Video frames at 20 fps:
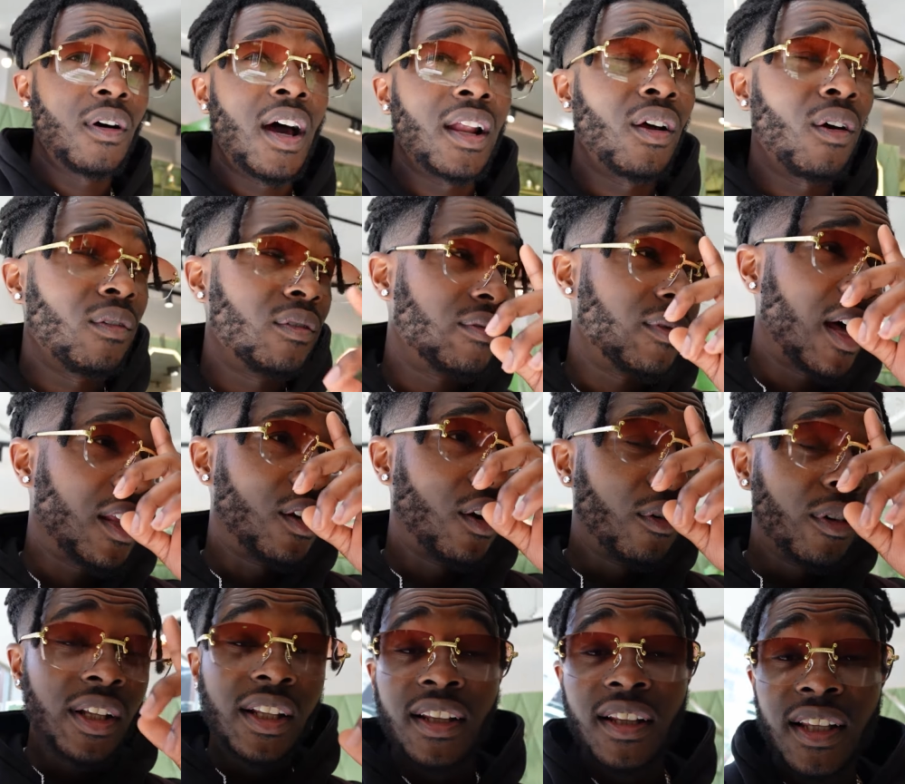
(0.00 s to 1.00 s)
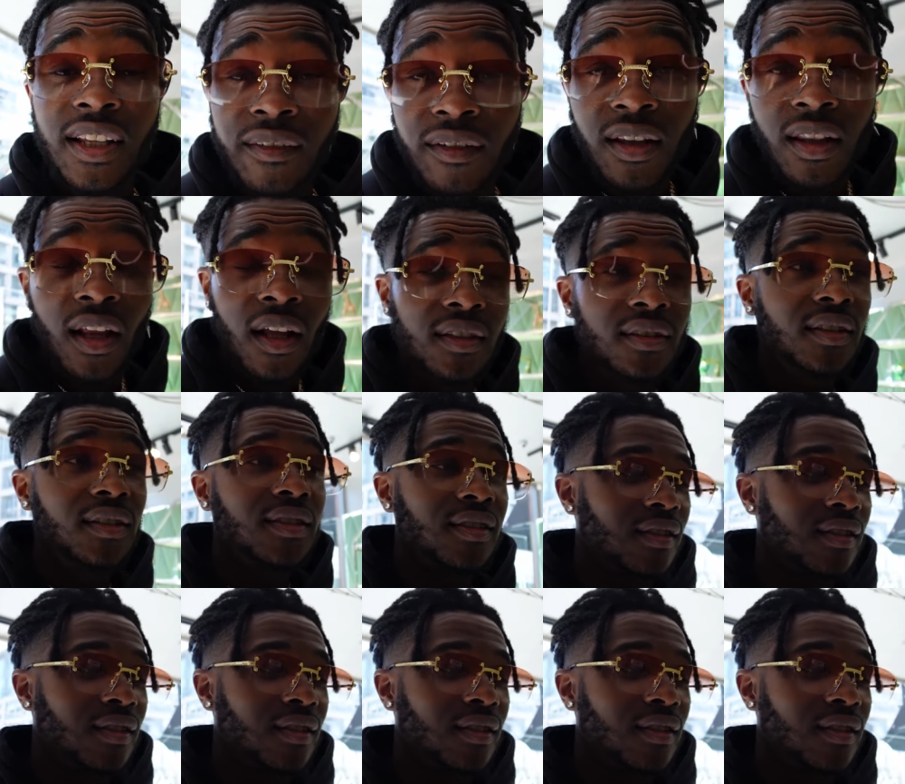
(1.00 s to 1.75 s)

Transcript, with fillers: I don't, I don't really live in London,